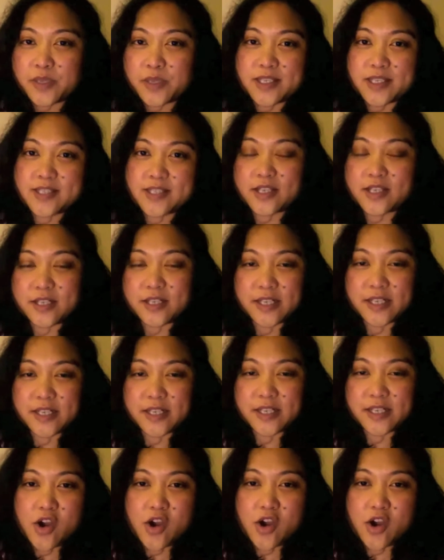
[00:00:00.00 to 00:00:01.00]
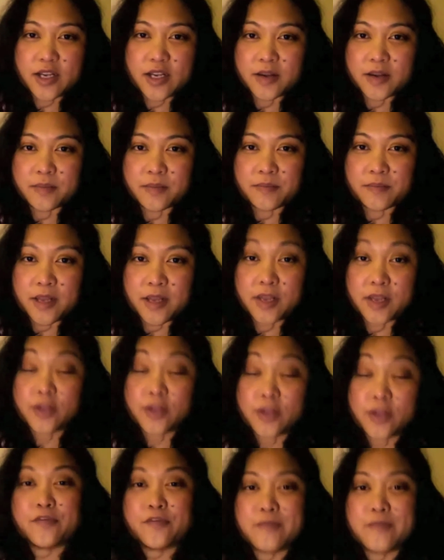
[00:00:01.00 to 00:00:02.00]
certainly got a
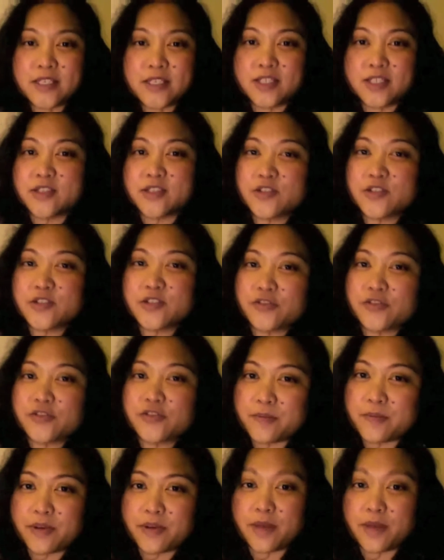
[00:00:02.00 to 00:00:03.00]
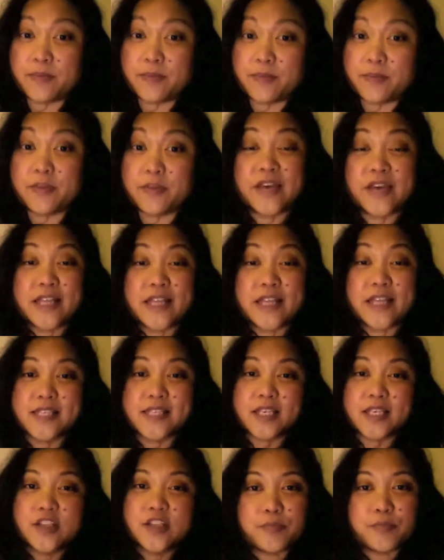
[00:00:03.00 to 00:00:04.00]
lot of messages from the fans,
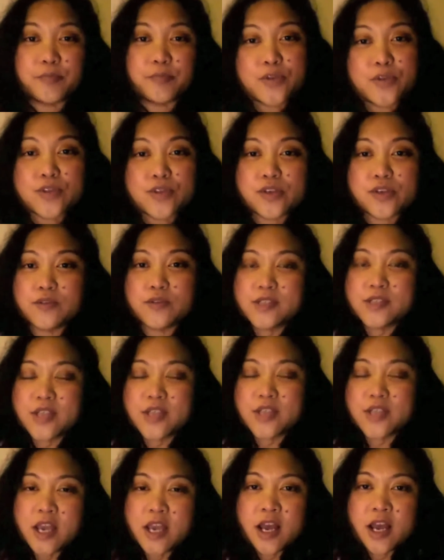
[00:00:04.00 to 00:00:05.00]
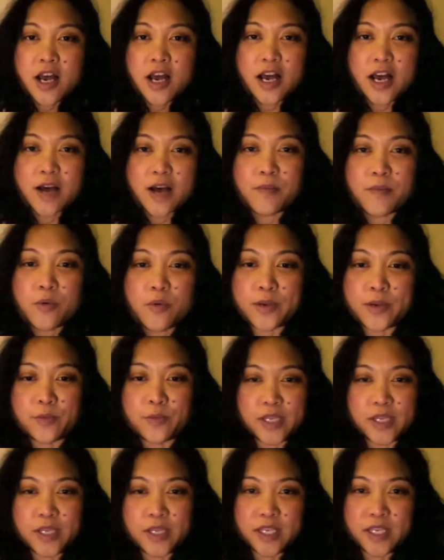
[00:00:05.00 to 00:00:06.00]
actually, of both shows
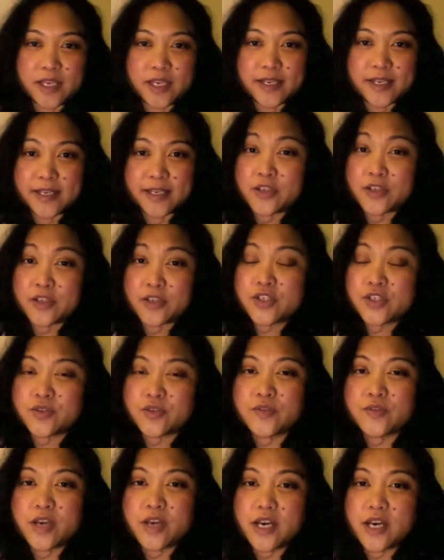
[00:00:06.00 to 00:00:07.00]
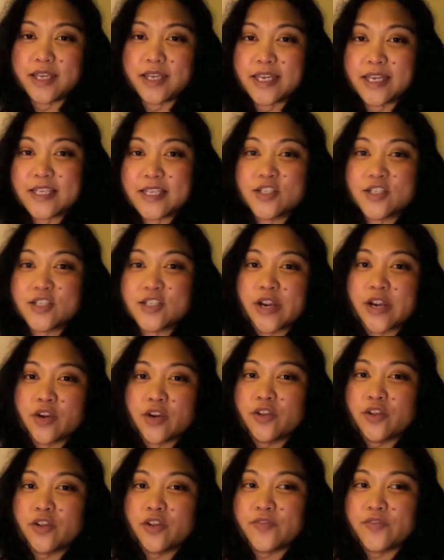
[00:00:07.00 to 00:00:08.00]
when we announced you guest starring
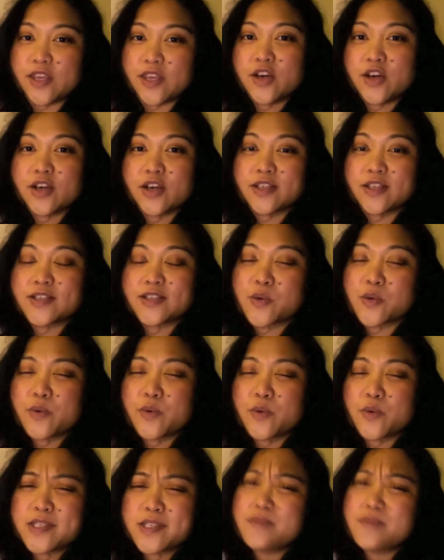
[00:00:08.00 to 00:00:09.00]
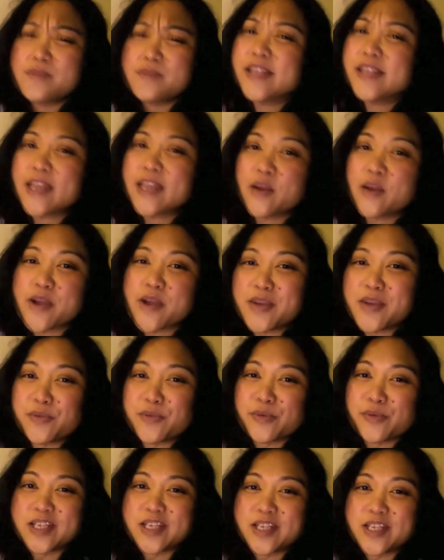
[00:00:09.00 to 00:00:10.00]
on the cast. So what's it been like working
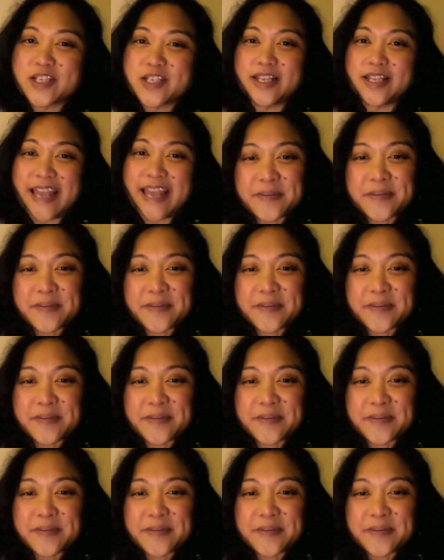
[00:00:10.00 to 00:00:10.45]
with Rachael again?